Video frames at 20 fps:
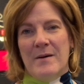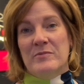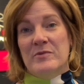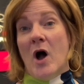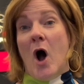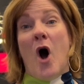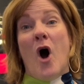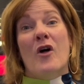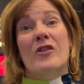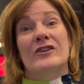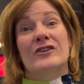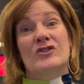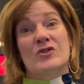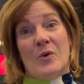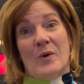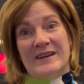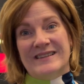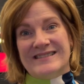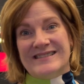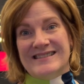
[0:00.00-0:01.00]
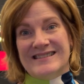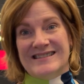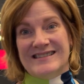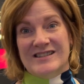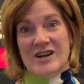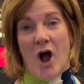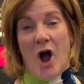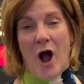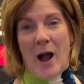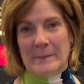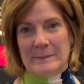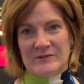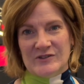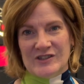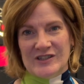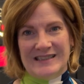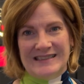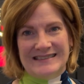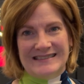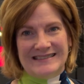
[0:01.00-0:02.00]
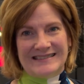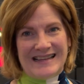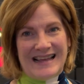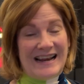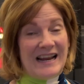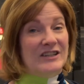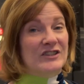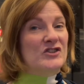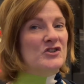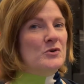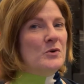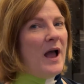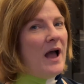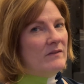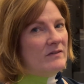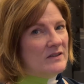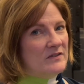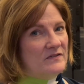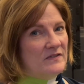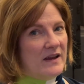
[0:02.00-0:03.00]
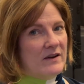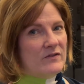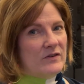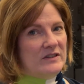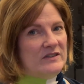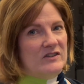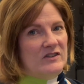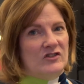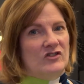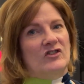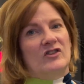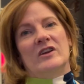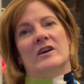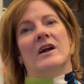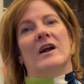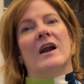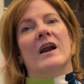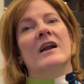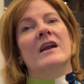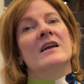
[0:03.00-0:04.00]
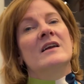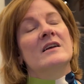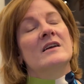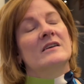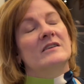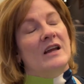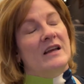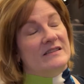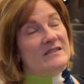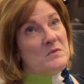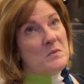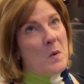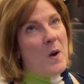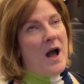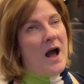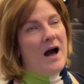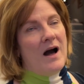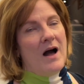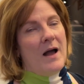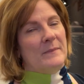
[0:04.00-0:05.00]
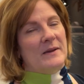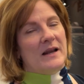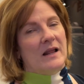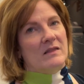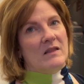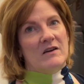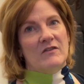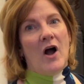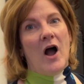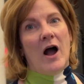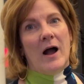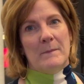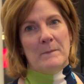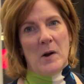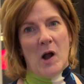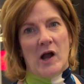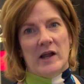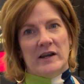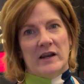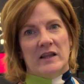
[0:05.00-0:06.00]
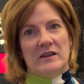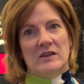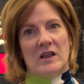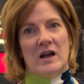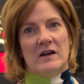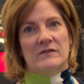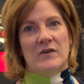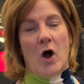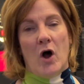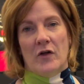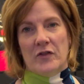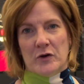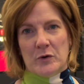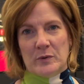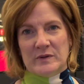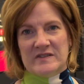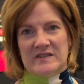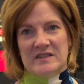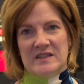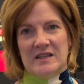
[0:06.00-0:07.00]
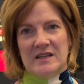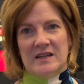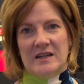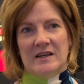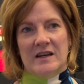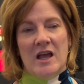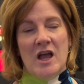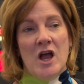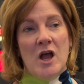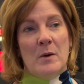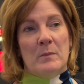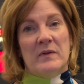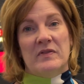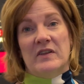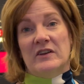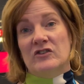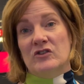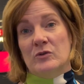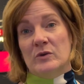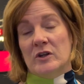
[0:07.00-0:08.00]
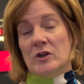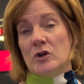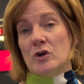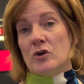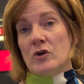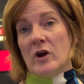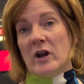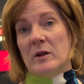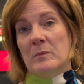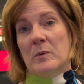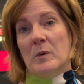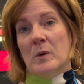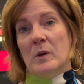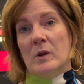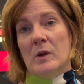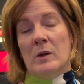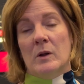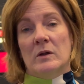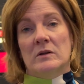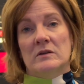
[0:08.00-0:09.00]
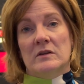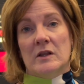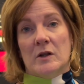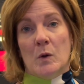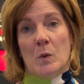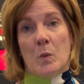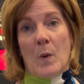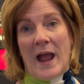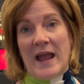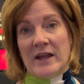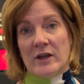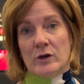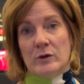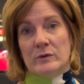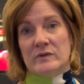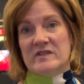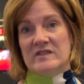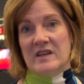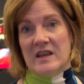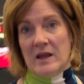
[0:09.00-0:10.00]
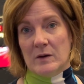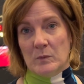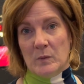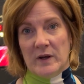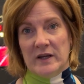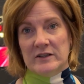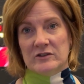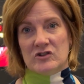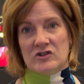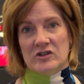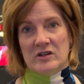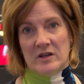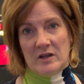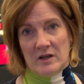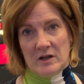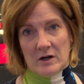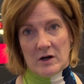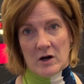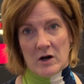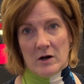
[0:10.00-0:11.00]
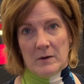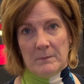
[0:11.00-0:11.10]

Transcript: all the choices and options. And I do have a favorite dish here as well. I mean, I love hot pot and I love all the cuisine, but they do an incredible little Wagyu sandwich here,